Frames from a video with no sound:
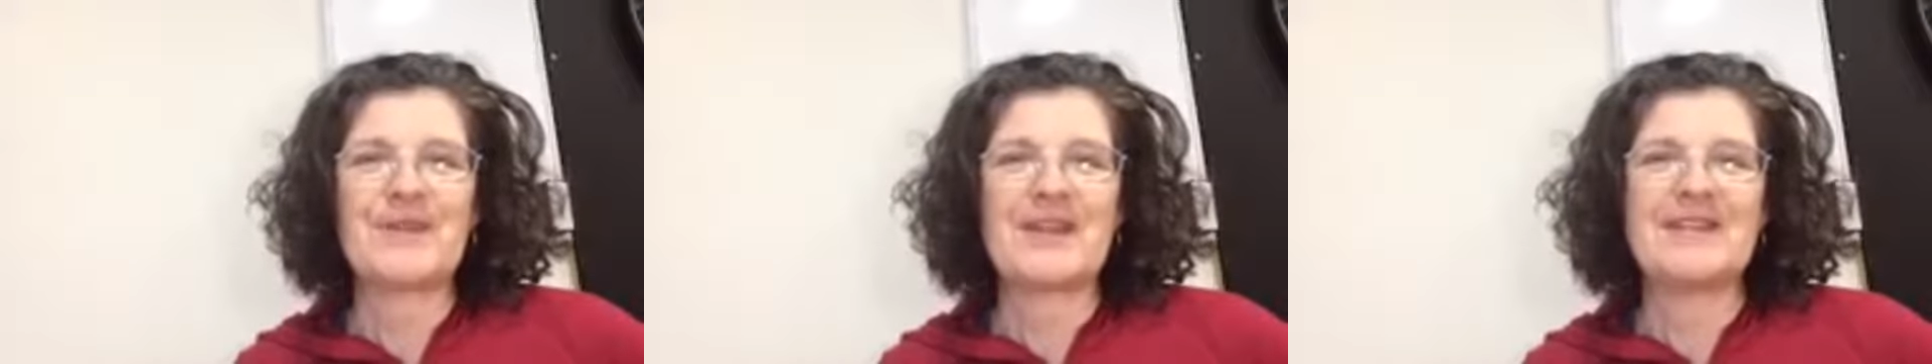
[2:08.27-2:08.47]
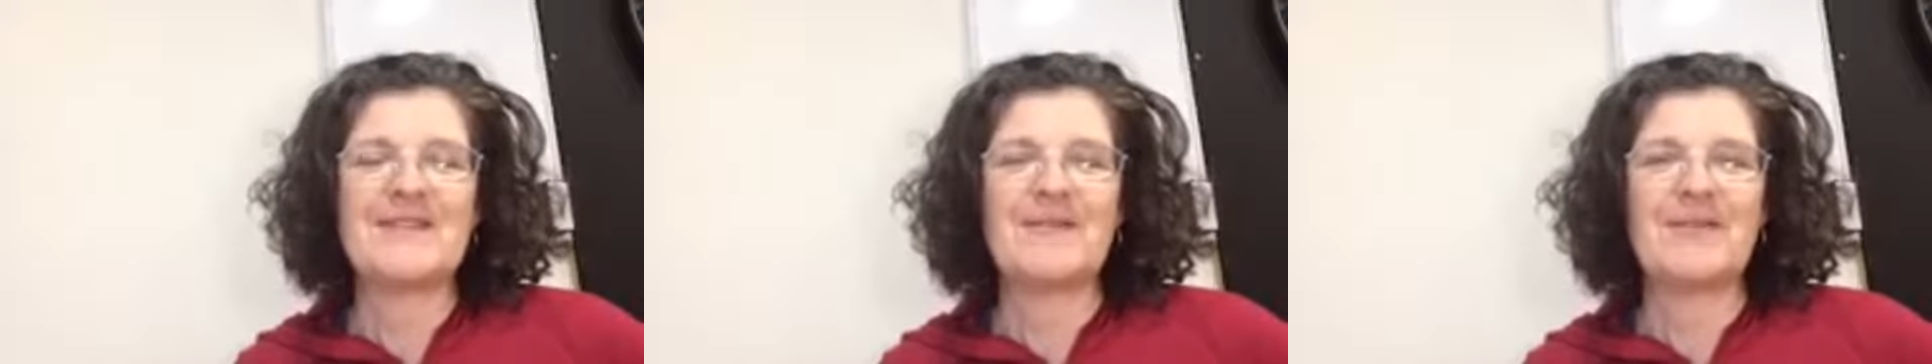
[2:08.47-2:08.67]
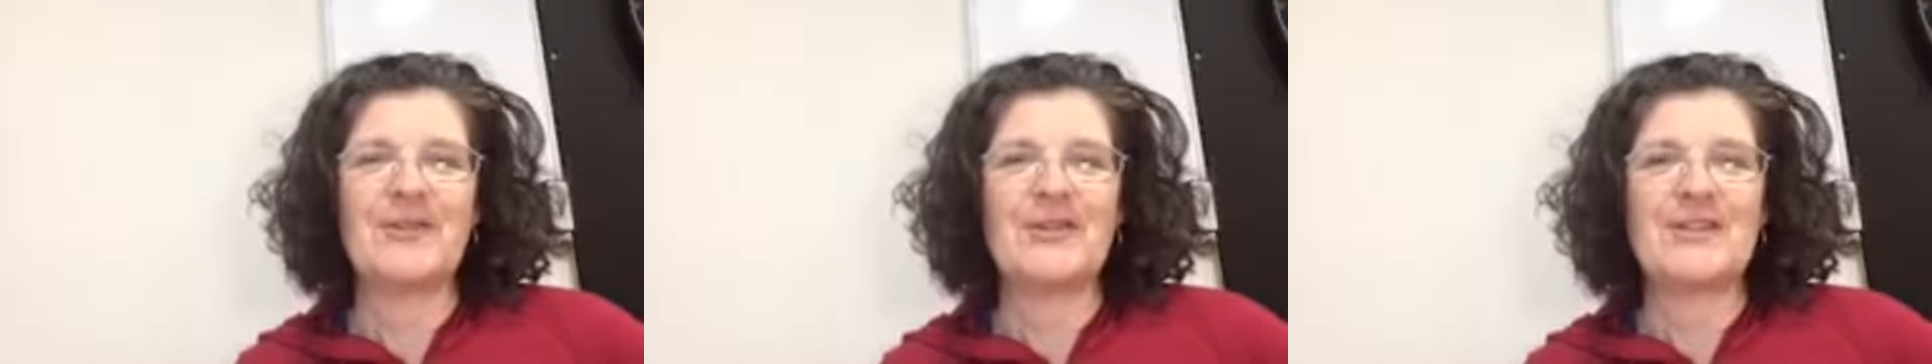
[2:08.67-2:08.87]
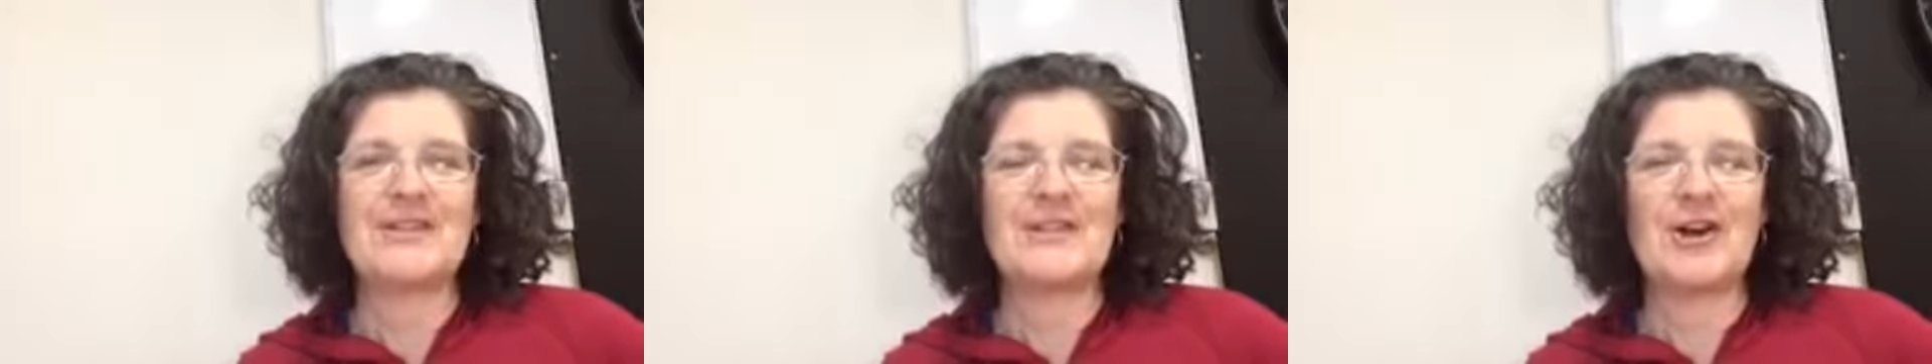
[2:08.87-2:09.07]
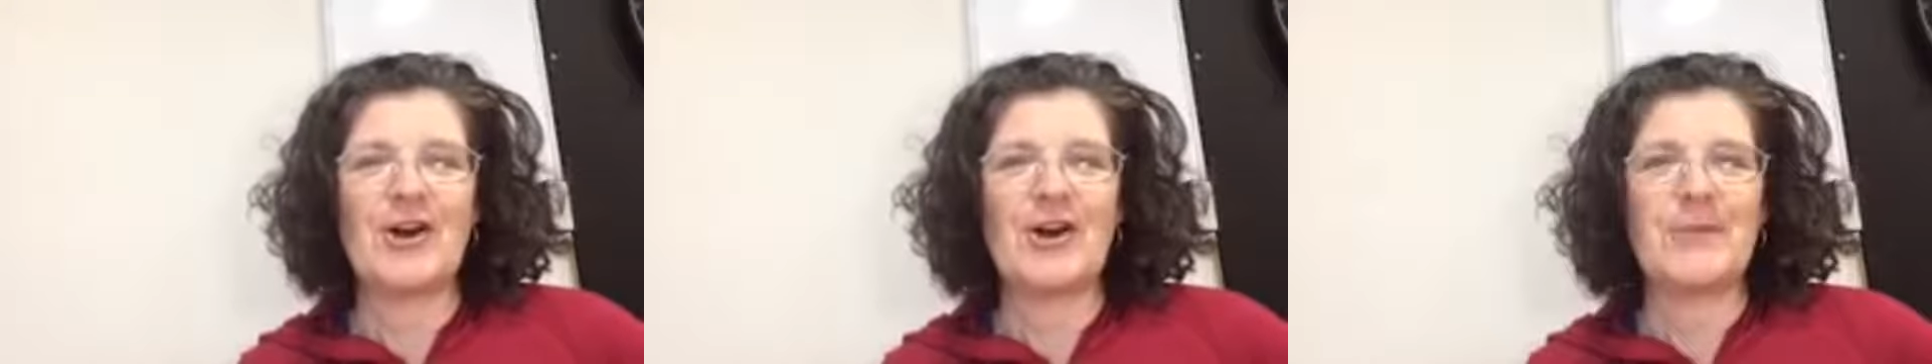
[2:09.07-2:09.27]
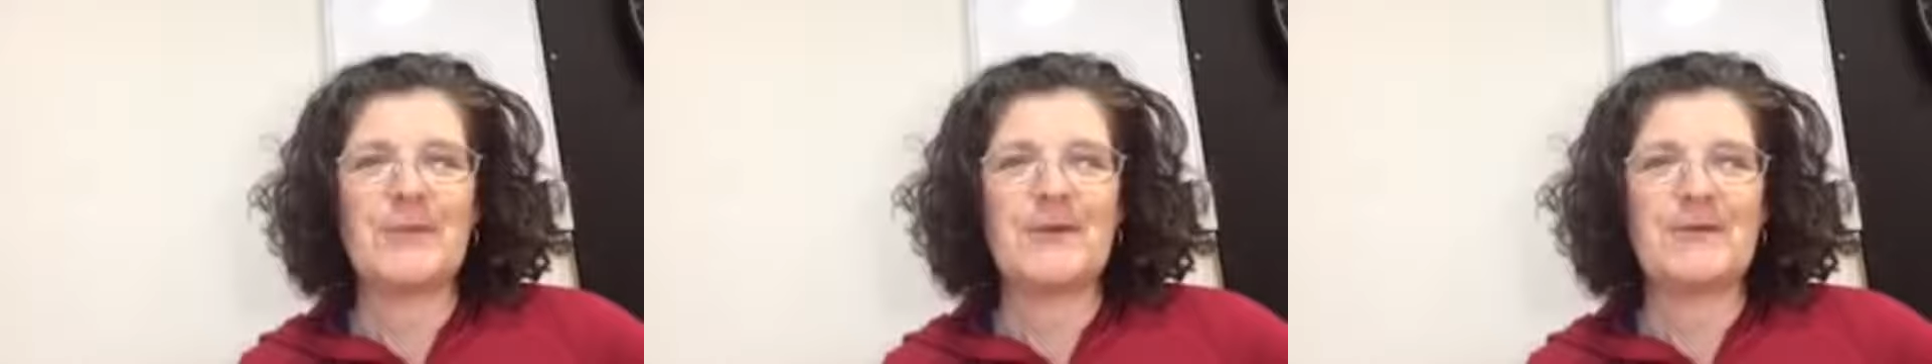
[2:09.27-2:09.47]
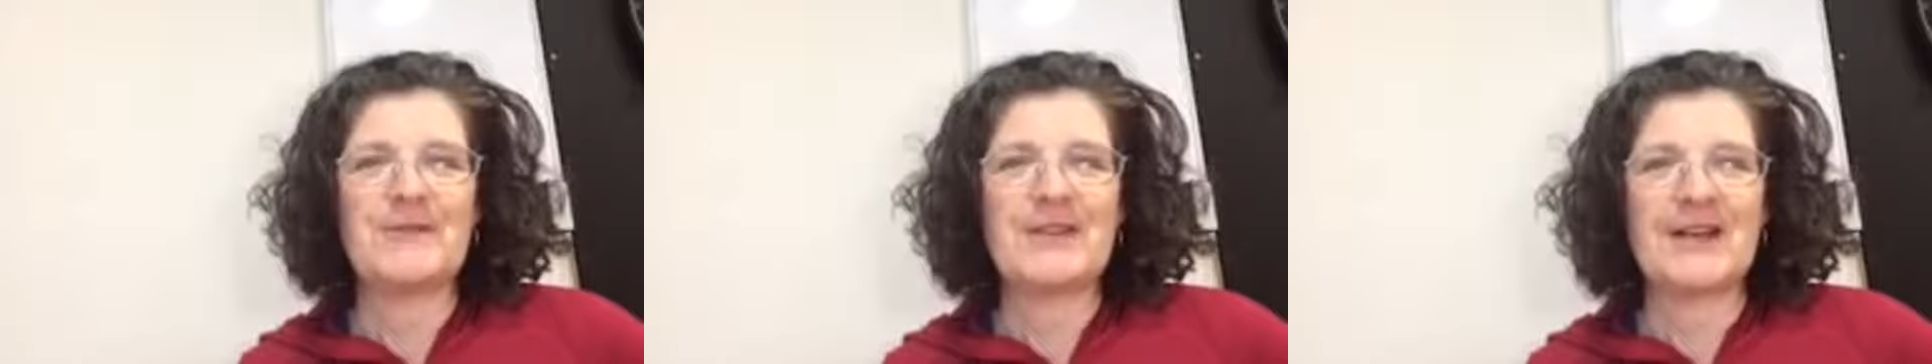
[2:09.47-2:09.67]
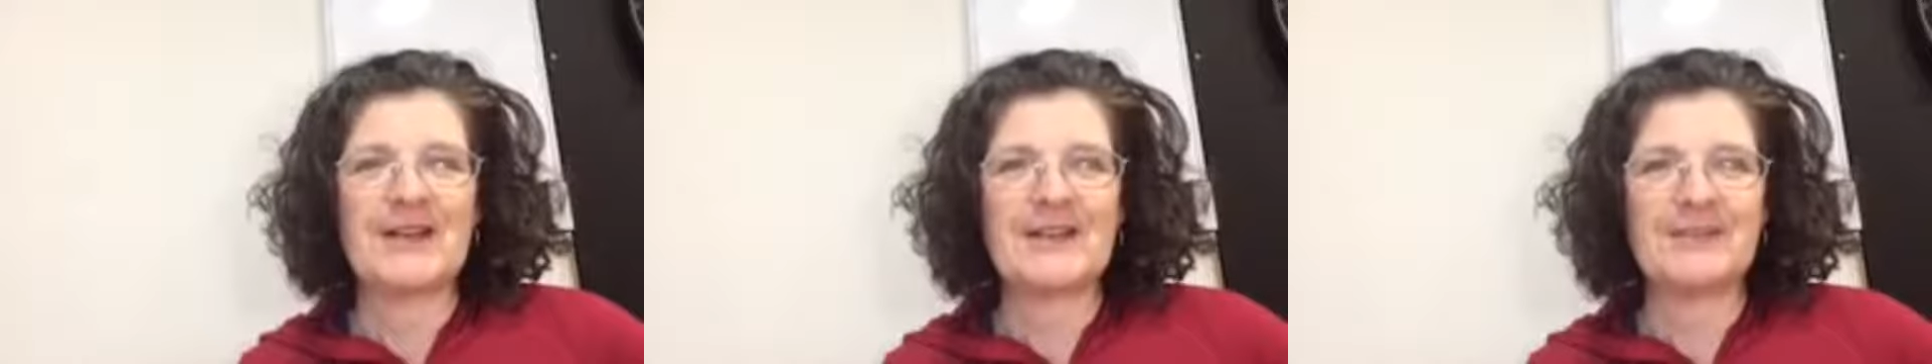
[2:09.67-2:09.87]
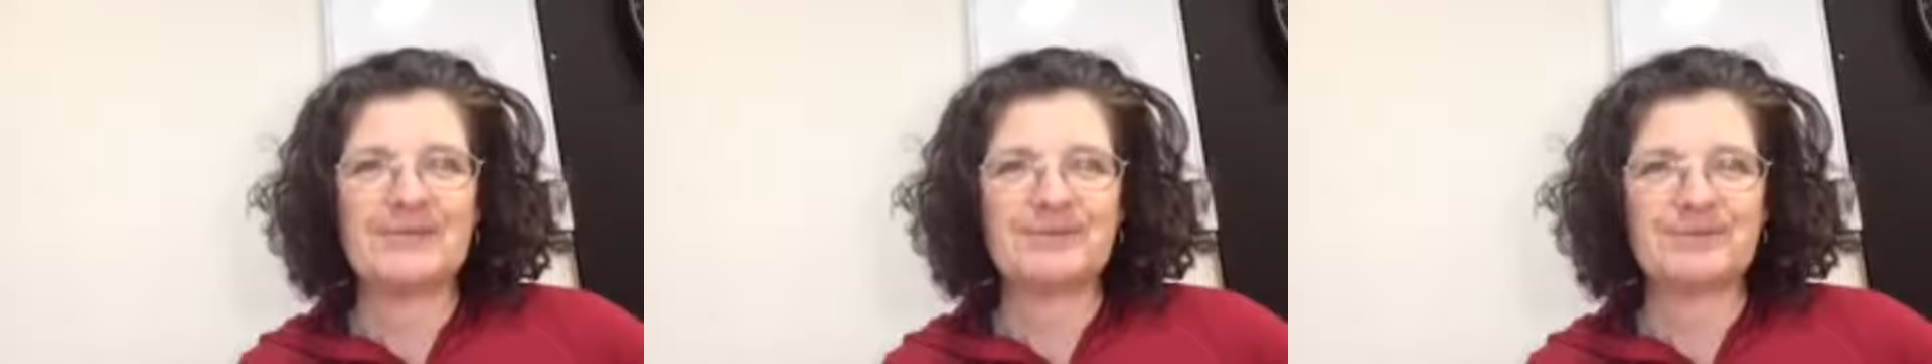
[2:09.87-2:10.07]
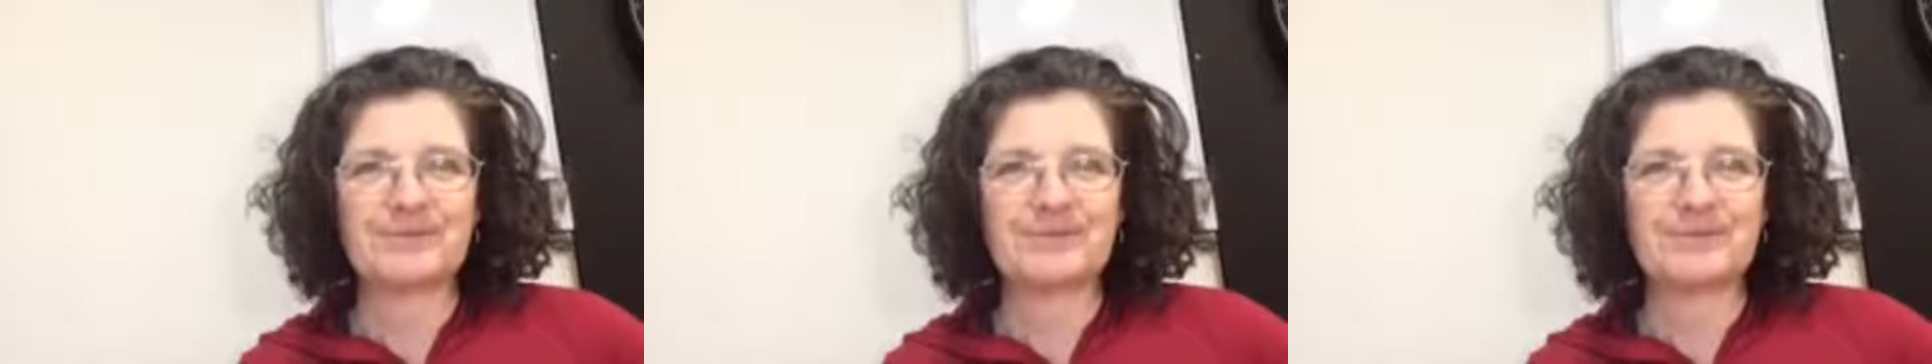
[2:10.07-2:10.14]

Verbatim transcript: it's the first time you've done it.